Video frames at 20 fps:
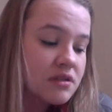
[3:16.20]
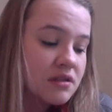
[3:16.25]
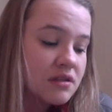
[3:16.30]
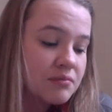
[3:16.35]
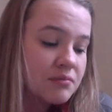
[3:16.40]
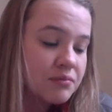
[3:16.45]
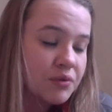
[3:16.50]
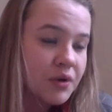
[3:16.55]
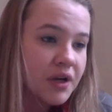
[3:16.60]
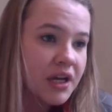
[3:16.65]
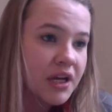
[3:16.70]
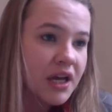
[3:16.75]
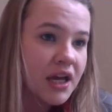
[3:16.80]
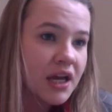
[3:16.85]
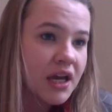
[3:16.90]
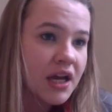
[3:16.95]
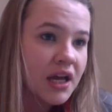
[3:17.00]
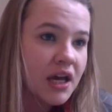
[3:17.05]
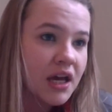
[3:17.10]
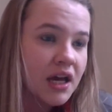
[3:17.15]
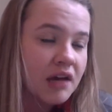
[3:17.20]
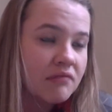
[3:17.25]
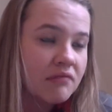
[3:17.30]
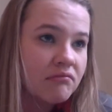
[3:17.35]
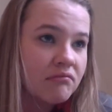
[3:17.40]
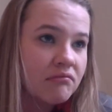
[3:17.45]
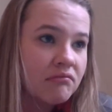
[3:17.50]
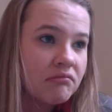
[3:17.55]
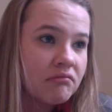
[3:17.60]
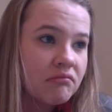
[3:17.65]
Boyer
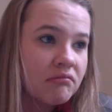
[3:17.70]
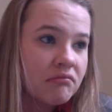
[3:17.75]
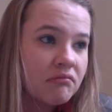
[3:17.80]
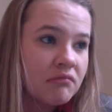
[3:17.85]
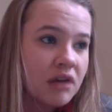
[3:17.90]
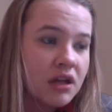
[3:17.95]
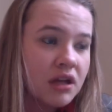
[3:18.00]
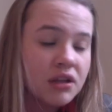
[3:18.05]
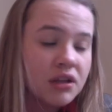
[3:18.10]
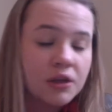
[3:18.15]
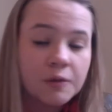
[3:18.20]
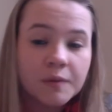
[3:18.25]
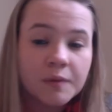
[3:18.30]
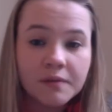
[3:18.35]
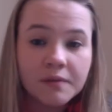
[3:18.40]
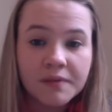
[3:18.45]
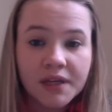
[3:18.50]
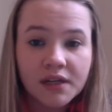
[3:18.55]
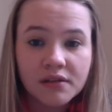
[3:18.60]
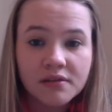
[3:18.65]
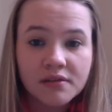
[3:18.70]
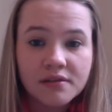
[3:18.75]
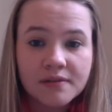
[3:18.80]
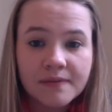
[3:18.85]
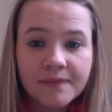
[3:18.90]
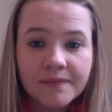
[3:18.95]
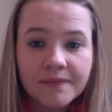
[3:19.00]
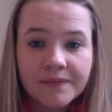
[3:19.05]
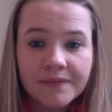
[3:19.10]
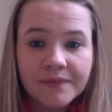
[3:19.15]
aluminum needles,
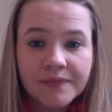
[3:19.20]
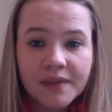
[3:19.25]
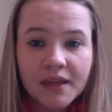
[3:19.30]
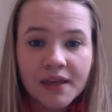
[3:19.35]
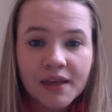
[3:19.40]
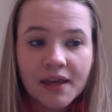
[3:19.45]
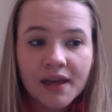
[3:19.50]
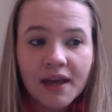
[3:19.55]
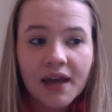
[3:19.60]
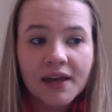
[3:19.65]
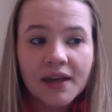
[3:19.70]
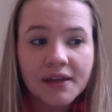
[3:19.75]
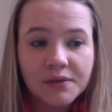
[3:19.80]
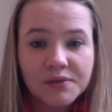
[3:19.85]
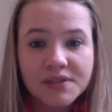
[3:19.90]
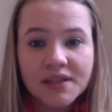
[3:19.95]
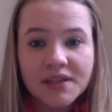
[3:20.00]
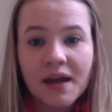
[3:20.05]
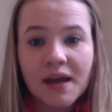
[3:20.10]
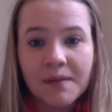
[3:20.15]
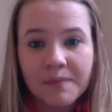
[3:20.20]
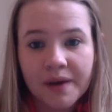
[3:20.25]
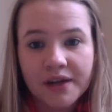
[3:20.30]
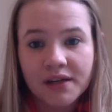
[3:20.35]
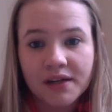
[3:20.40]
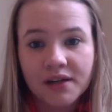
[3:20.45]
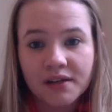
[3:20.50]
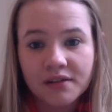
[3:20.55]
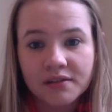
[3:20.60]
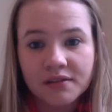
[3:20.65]
and it was a lot
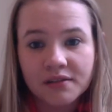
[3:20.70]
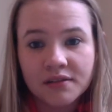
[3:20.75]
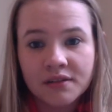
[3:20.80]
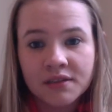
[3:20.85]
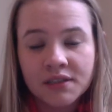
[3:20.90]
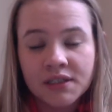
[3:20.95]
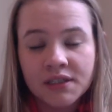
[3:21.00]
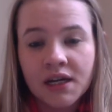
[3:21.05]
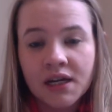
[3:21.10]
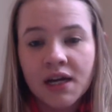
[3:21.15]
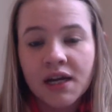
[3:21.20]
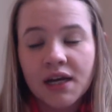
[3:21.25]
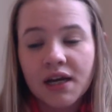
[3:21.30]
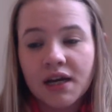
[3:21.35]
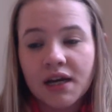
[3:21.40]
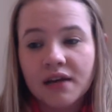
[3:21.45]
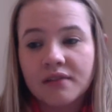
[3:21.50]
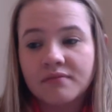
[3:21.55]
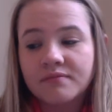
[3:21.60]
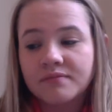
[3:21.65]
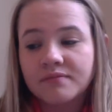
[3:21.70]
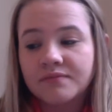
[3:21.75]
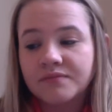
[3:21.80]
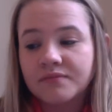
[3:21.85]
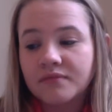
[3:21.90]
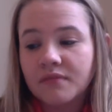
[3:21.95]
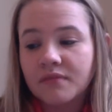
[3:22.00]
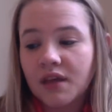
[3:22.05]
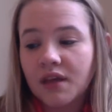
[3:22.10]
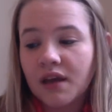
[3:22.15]
better.
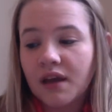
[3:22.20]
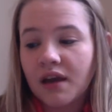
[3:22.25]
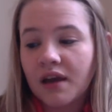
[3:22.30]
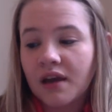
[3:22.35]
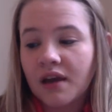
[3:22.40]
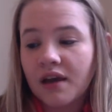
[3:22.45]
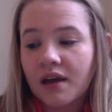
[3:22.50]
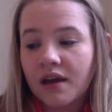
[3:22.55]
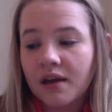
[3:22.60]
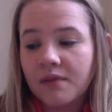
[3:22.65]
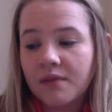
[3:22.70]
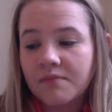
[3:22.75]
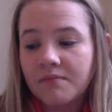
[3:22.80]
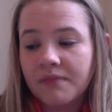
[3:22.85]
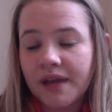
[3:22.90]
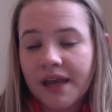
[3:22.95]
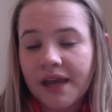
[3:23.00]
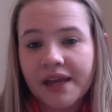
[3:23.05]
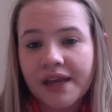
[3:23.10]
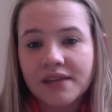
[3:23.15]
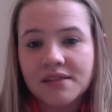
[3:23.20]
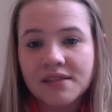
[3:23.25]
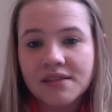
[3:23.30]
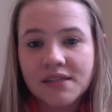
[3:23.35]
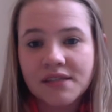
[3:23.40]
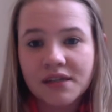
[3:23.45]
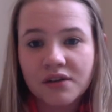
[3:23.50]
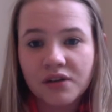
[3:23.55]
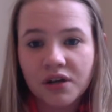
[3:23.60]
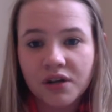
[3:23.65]
My hands
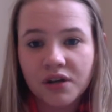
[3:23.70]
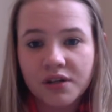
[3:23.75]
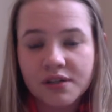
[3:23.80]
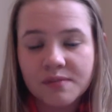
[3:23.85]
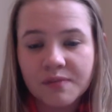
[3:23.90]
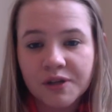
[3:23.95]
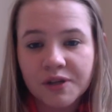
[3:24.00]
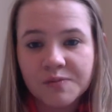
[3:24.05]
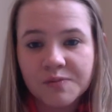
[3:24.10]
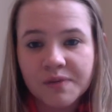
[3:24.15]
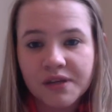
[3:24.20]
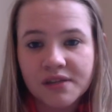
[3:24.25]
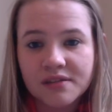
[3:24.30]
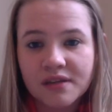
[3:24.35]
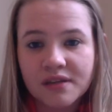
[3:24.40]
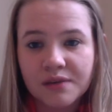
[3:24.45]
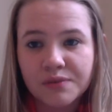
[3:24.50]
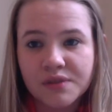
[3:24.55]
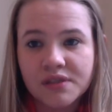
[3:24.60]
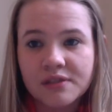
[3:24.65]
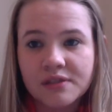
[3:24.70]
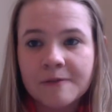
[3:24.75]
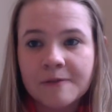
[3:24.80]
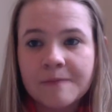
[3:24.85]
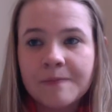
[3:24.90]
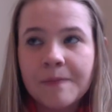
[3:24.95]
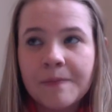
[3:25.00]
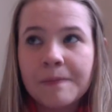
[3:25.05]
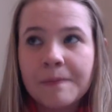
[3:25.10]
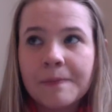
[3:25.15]
didn't hurt as much because I was
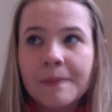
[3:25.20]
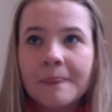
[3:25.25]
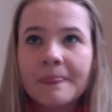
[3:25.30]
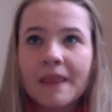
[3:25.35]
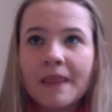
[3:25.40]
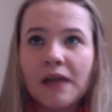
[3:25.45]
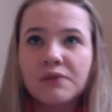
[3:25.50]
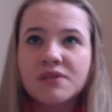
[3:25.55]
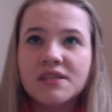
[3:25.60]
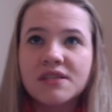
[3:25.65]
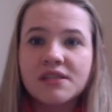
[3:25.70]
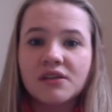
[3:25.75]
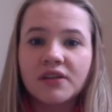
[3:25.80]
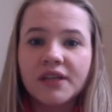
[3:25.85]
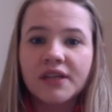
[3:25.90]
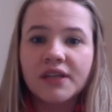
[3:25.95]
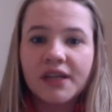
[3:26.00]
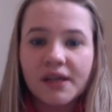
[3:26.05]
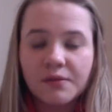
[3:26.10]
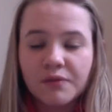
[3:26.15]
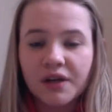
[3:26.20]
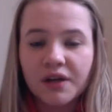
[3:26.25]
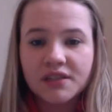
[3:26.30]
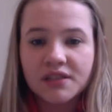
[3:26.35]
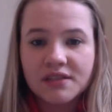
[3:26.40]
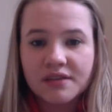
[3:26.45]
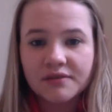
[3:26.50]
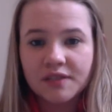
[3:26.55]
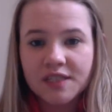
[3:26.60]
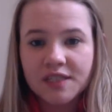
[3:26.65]
still knitting
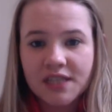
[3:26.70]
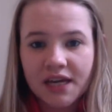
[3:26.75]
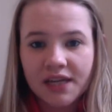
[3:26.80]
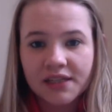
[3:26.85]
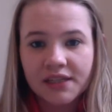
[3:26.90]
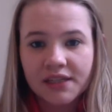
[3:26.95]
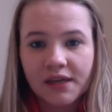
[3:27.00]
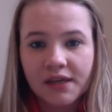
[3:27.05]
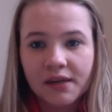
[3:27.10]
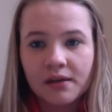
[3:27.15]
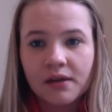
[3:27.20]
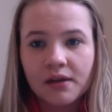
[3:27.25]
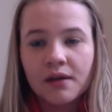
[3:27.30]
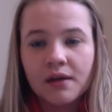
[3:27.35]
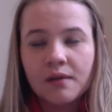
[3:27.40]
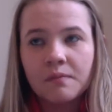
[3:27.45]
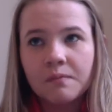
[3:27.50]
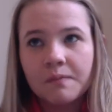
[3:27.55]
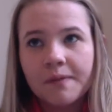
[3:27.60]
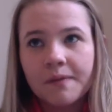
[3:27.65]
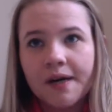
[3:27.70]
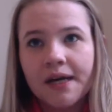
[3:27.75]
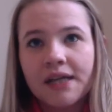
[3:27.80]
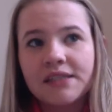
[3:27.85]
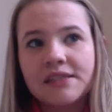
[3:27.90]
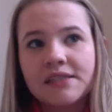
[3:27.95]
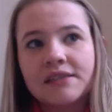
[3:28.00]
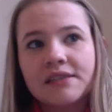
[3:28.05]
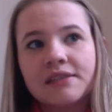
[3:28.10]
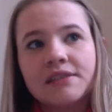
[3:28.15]
relatively tightly,
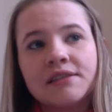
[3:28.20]
but